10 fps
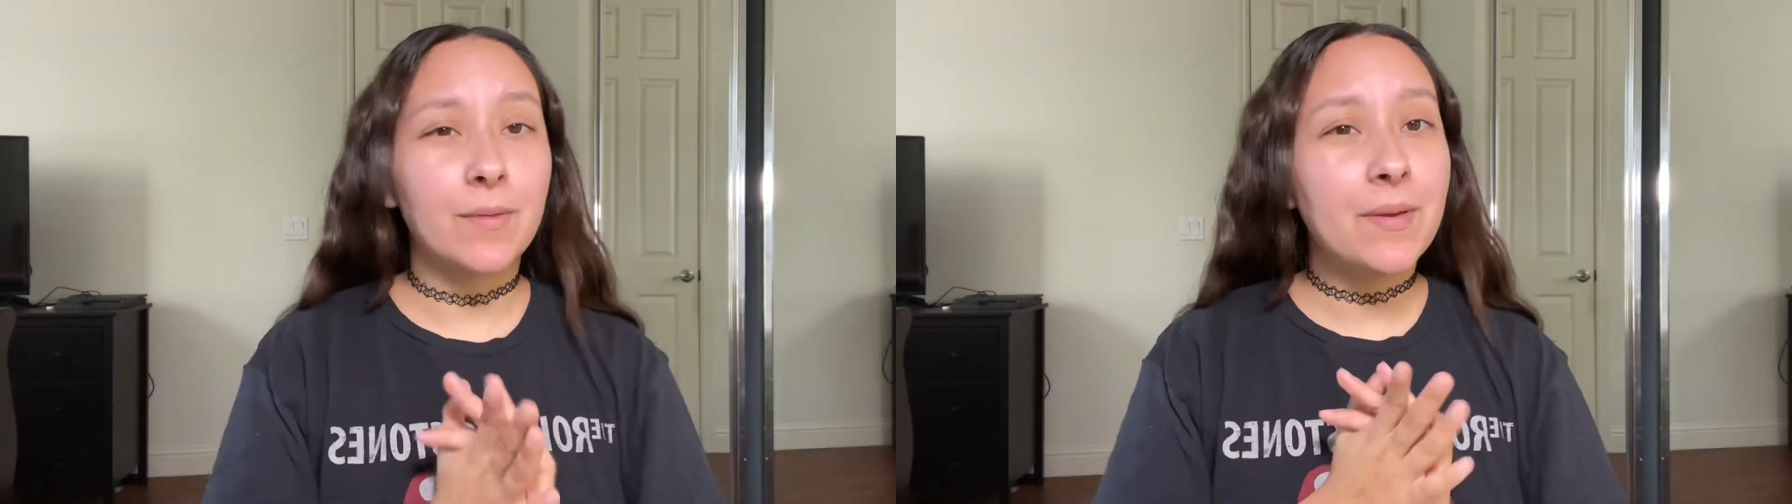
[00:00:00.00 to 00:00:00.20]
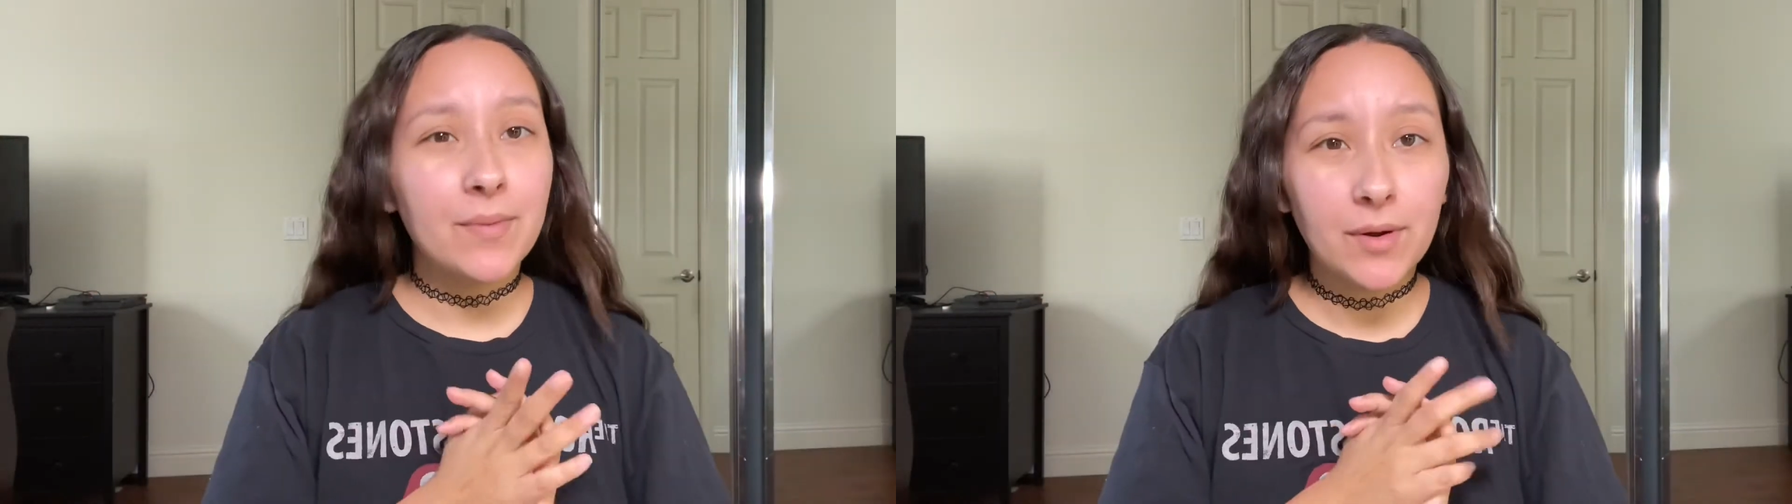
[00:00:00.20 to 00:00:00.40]
of
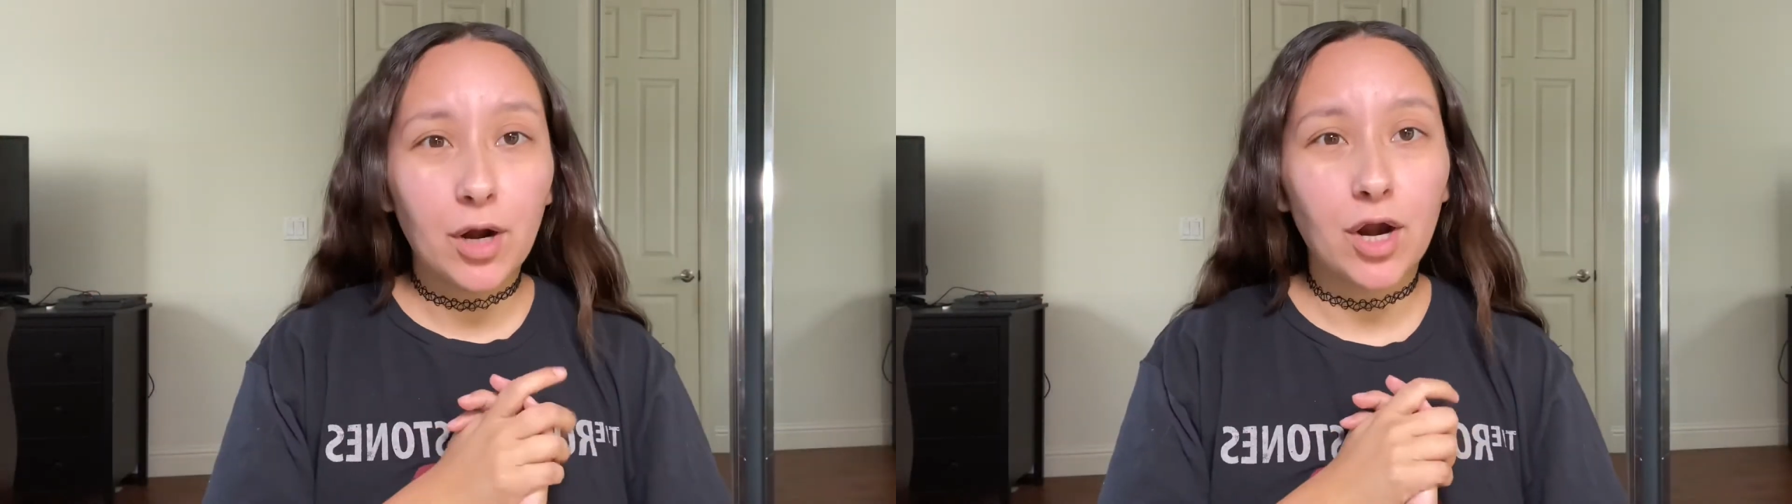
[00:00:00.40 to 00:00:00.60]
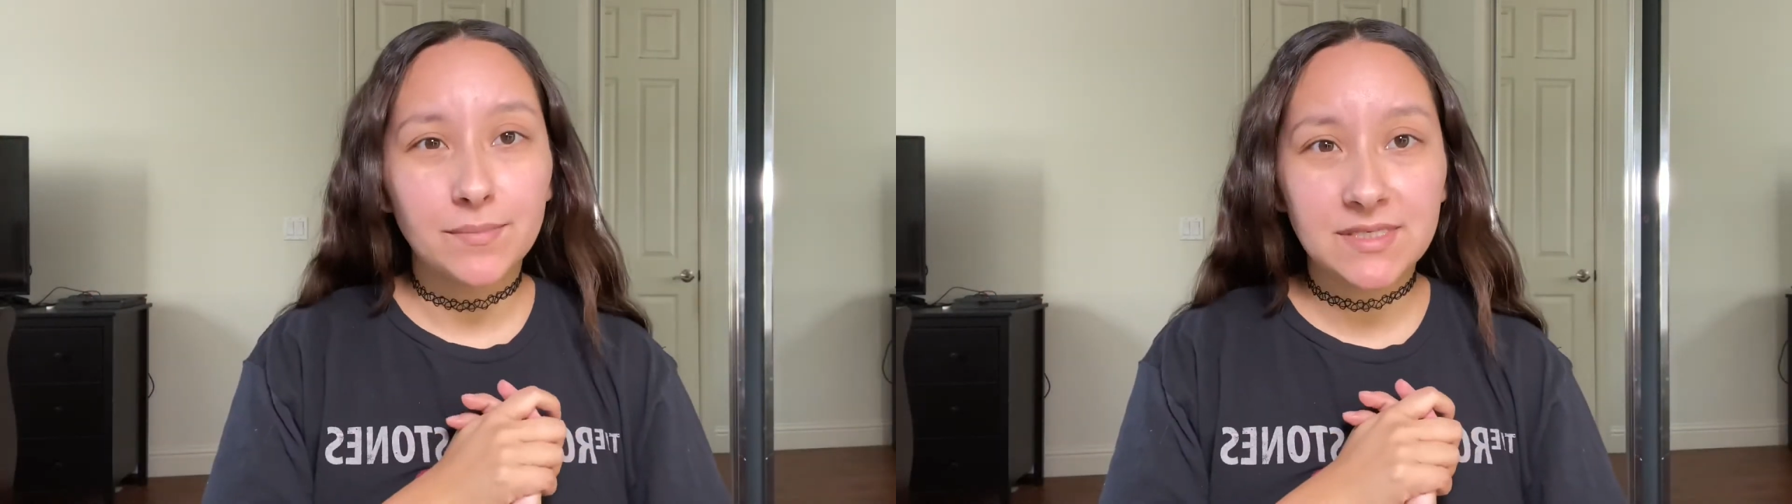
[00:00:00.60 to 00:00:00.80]
people
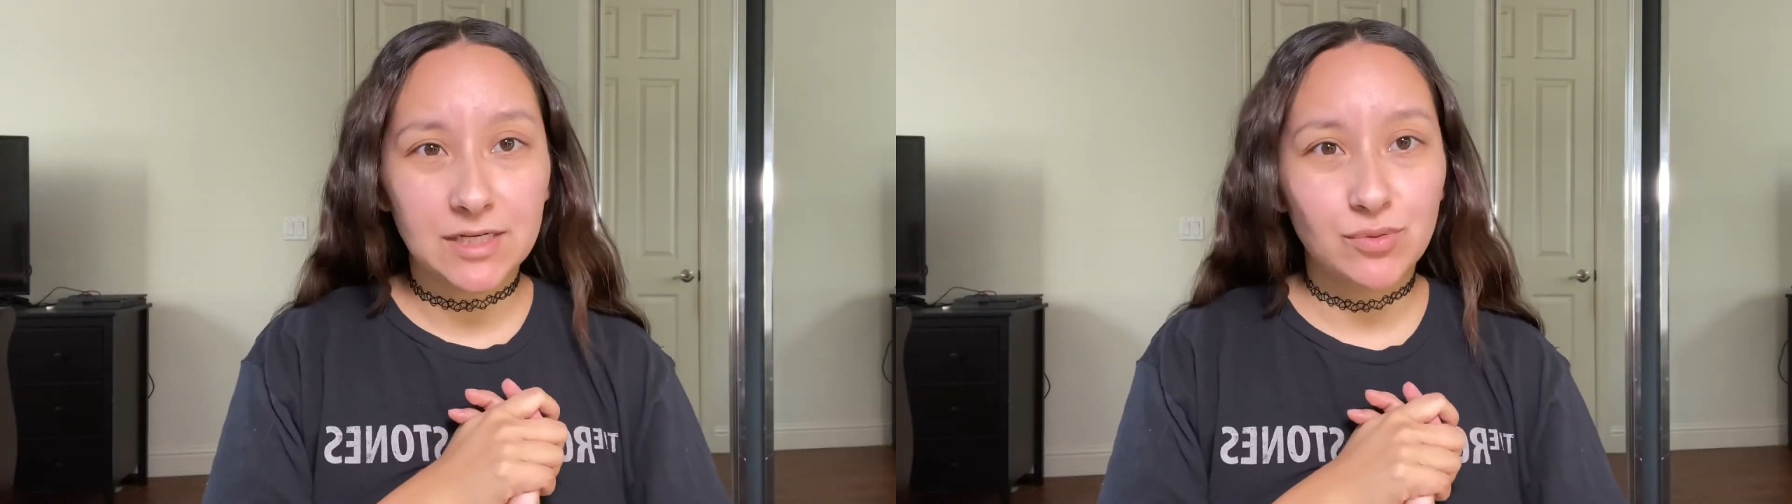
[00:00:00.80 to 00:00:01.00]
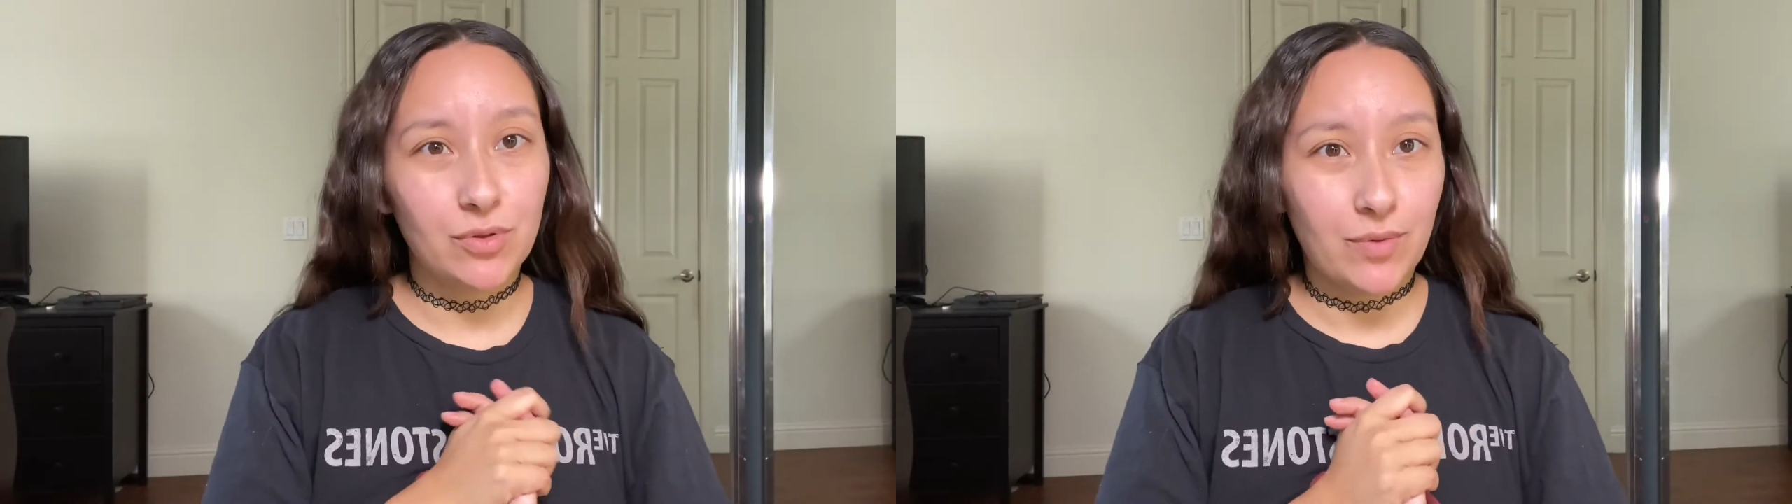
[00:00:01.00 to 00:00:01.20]
are
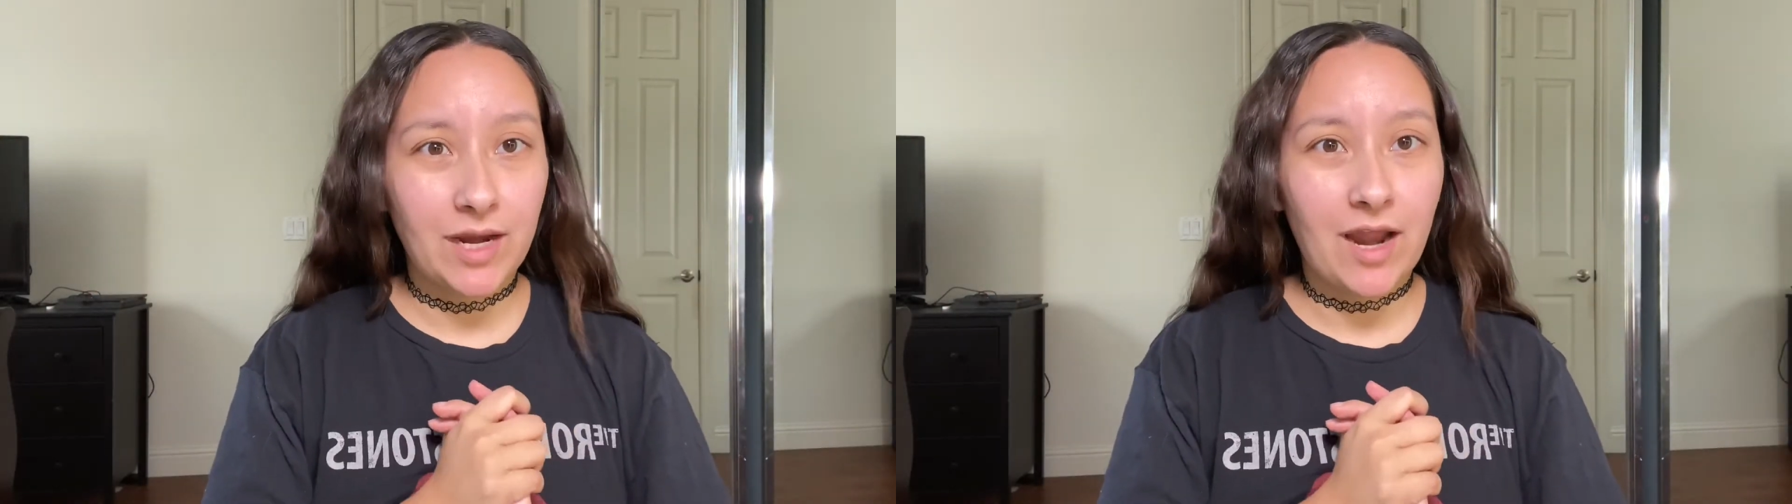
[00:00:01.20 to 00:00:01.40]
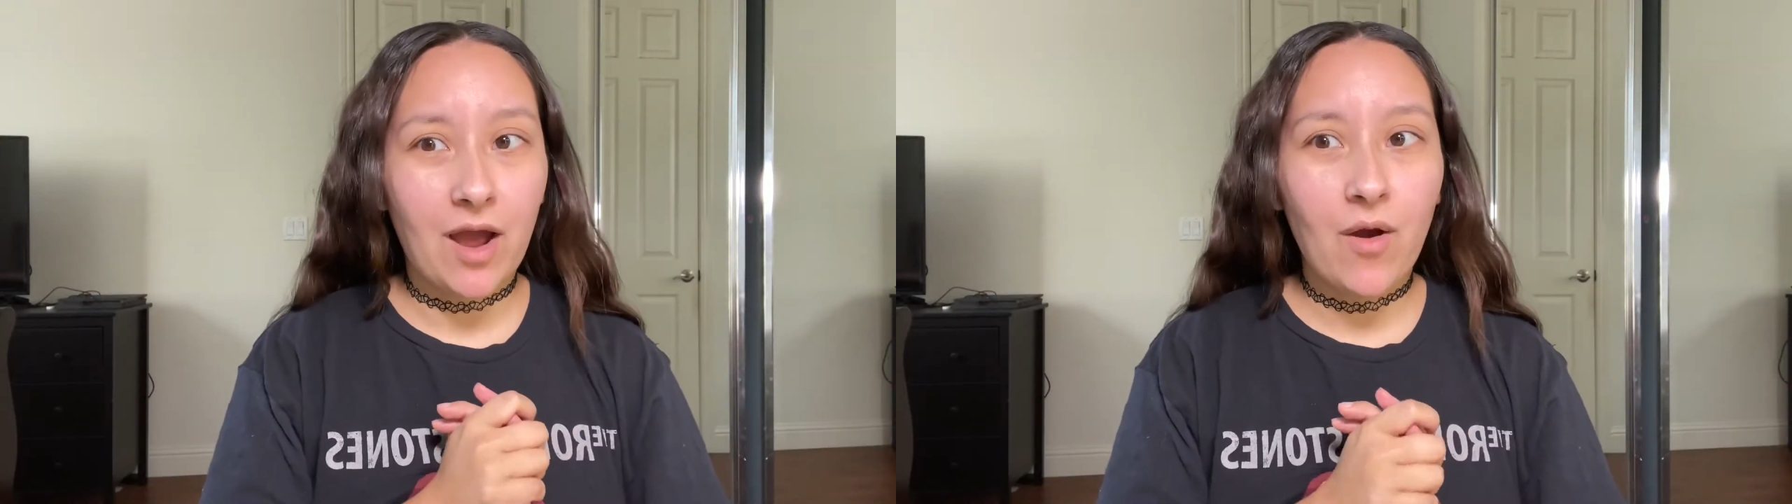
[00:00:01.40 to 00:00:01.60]
obsessed with right
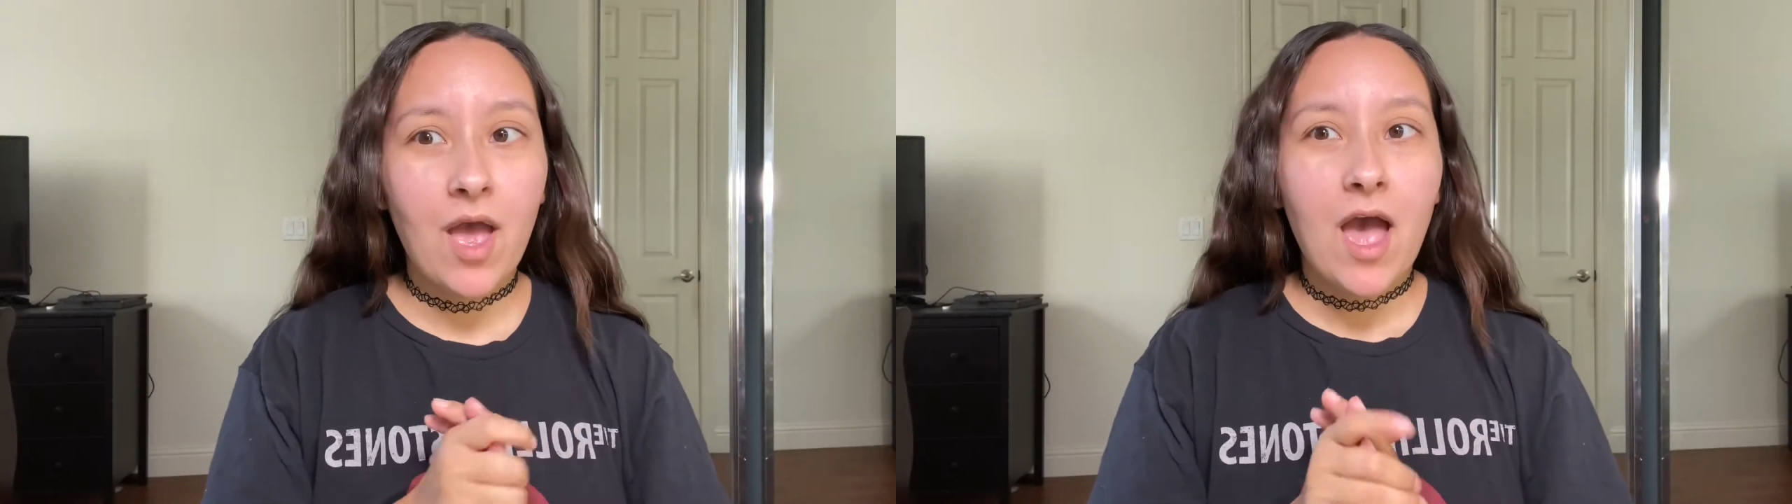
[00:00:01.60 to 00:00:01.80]
now.